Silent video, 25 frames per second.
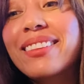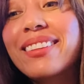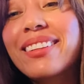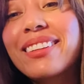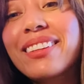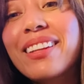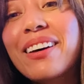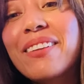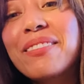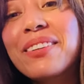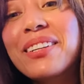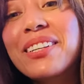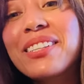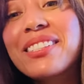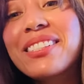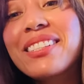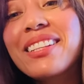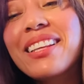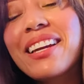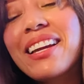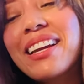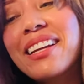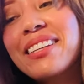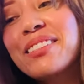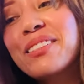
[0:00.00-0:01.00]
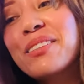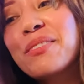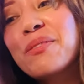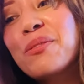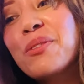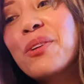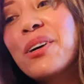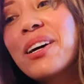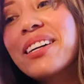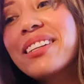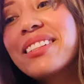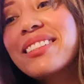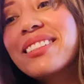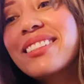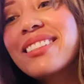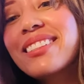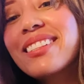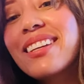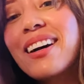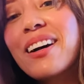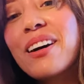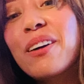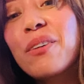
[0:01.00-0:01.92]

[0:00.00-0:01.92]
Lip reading: The Lovers, the Ace of Wands,